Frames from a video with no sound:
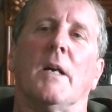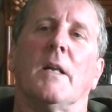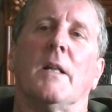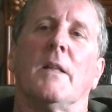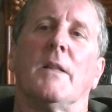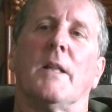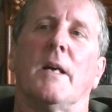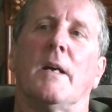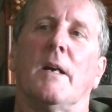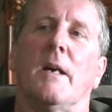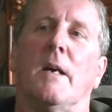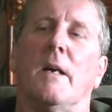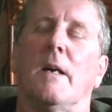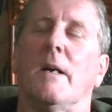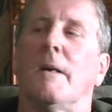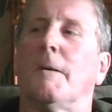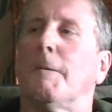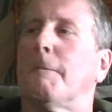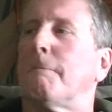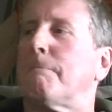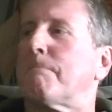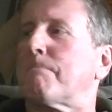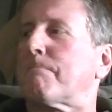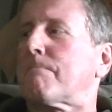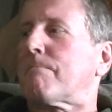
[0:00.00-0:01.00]
the
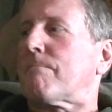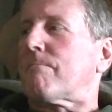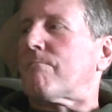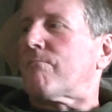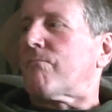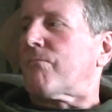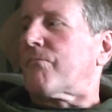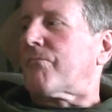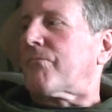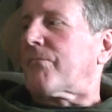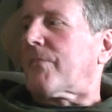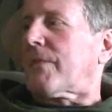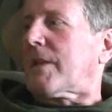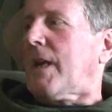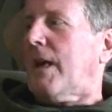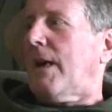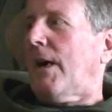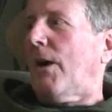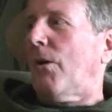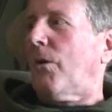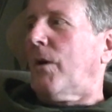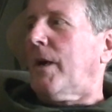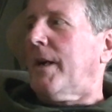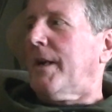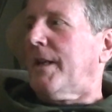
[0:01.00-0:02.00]

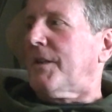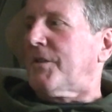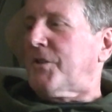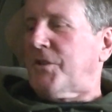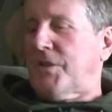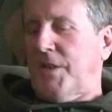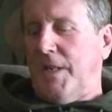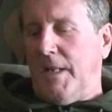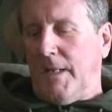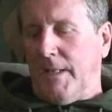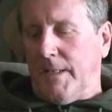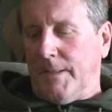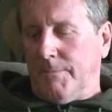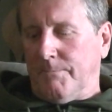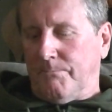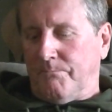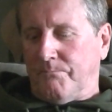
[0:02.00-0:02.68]
how can I say,